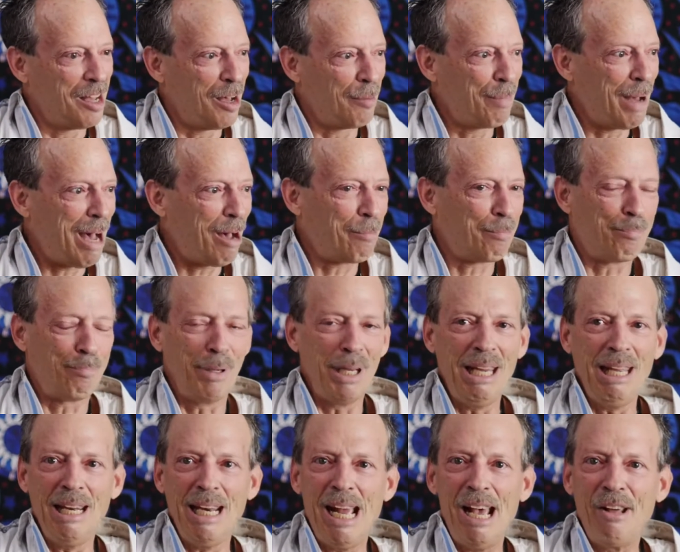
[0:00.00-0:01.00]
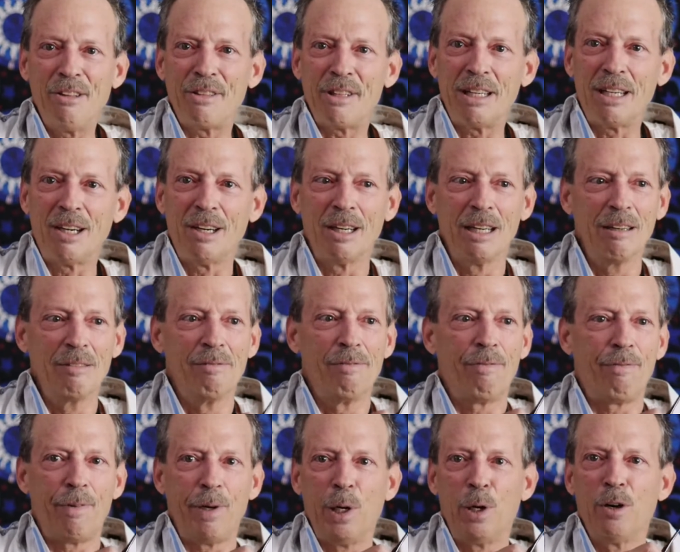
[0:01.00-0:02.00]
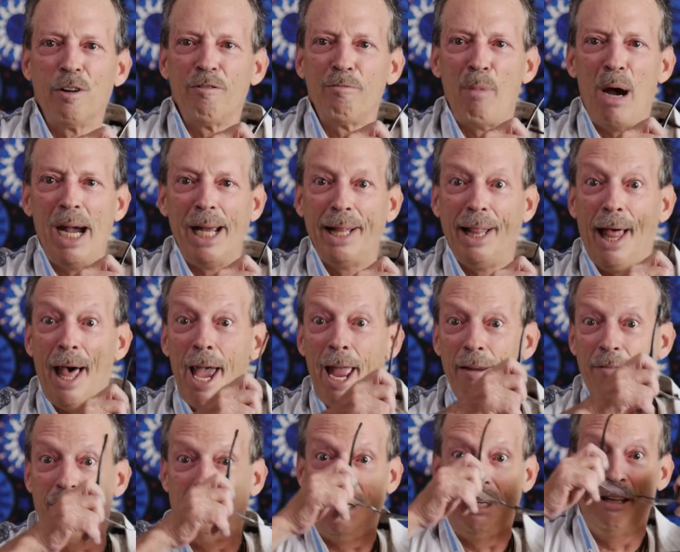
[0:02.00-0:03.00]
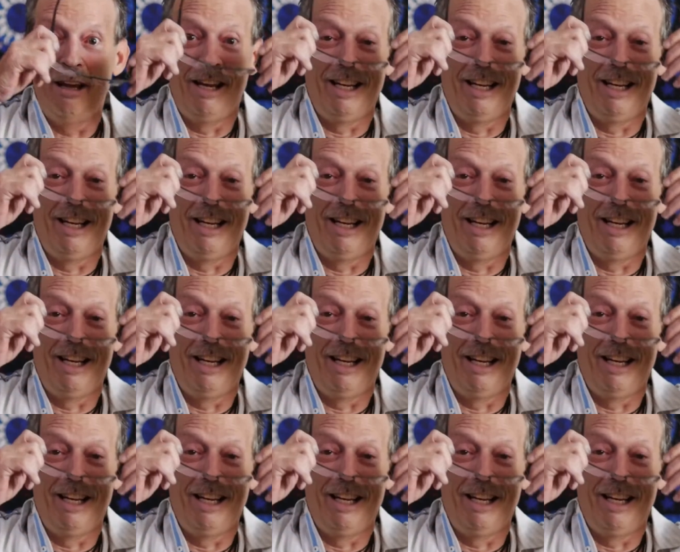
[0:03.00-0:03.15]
about being out there in fear of my life